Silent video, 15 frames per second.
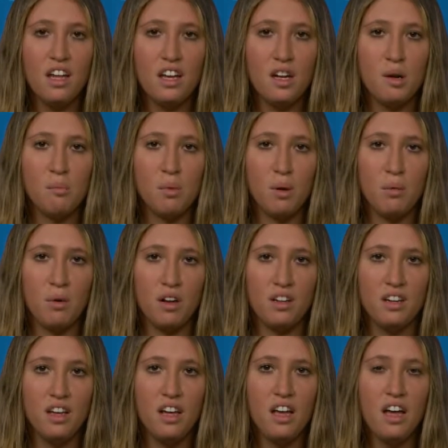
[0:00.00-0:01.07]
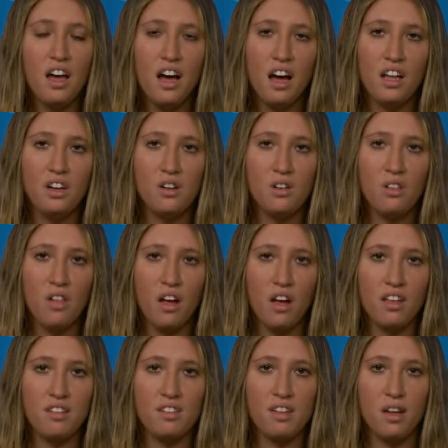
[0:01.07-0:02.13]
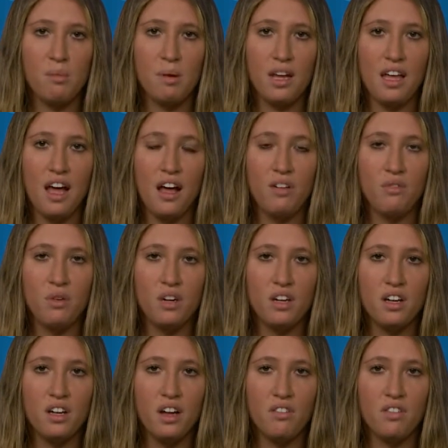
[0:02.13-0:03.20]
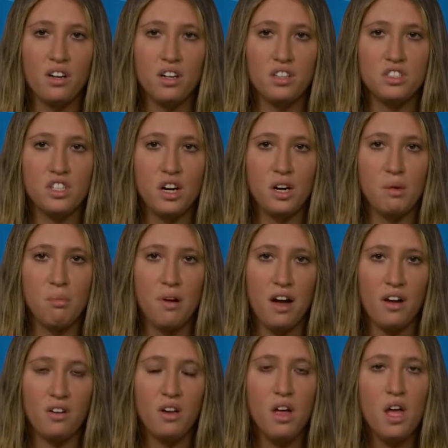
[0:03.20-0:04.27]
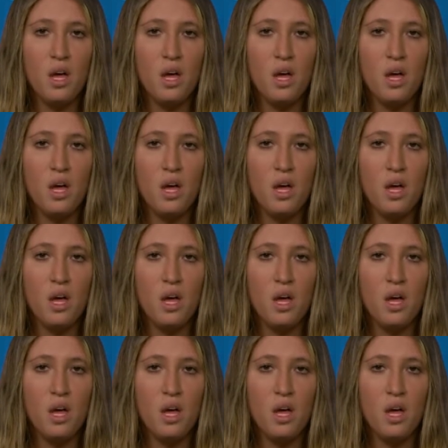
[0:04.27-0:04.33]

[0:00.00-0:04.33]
Number one, a new law signed by California Governor Jerry Brown